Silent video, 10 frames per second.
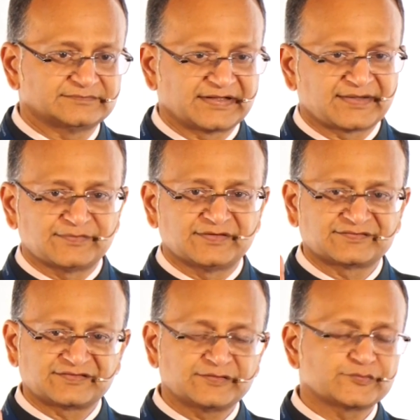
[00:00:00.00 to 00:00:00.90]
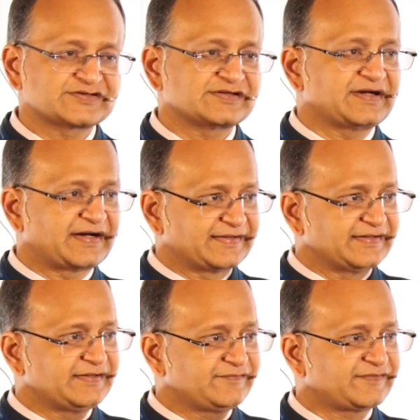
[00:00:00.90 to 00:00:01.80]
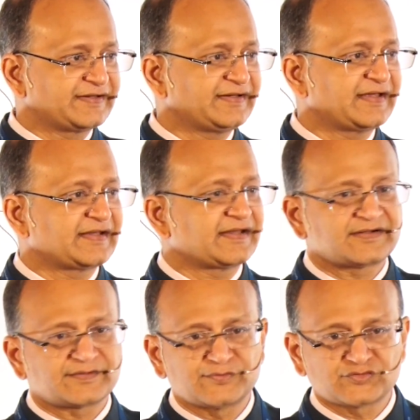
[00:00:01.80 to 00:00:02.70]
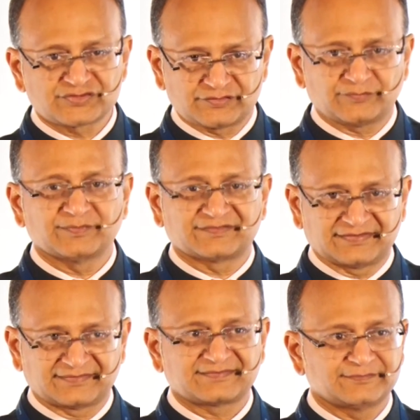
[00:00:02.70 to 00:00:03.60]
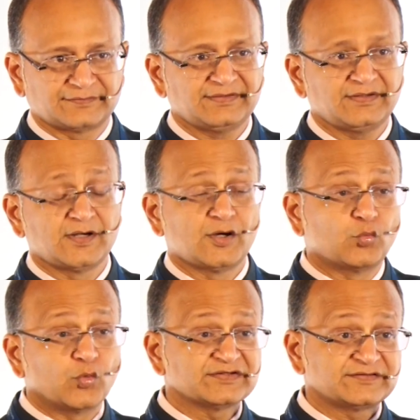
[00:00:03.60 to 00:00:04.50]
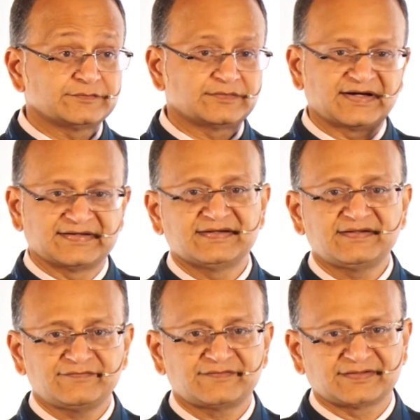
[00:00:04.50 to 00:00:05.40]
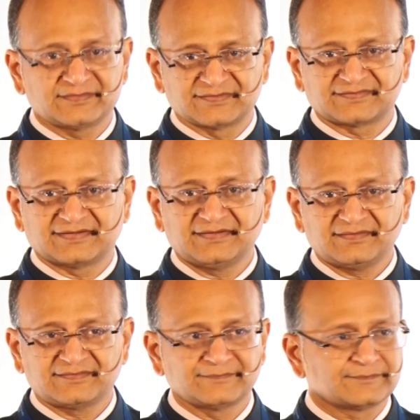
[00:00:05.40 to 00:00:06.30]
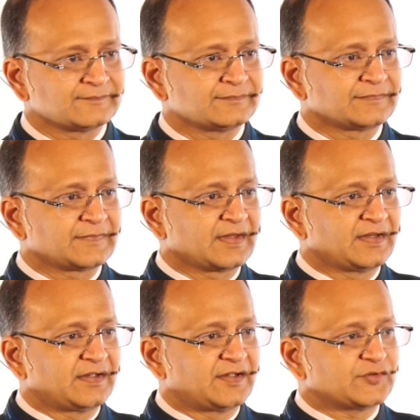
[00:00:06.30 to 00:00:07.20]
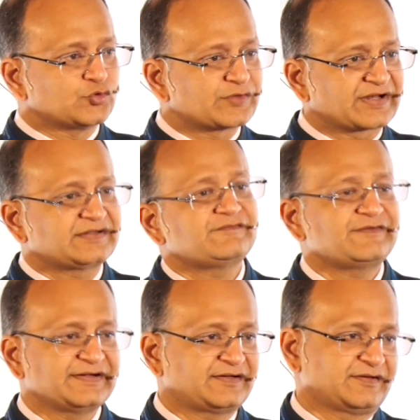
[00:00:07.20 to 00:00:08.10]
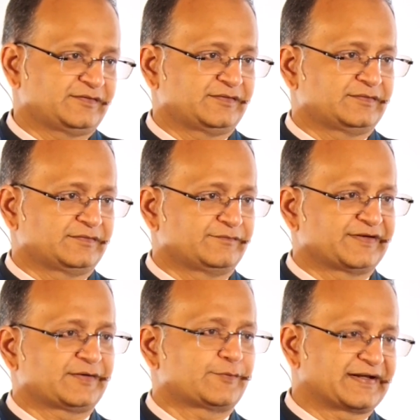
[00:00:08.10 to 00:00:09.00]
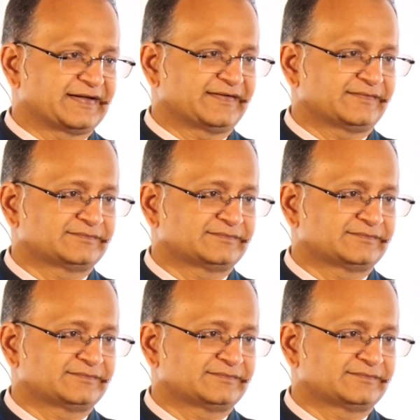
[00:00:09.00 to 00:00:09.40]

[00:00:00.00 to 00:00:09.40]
and I'm distinguishing identifying and attribution of mistakes, okay? Once you identify the mistakes, you rectify it very quickly.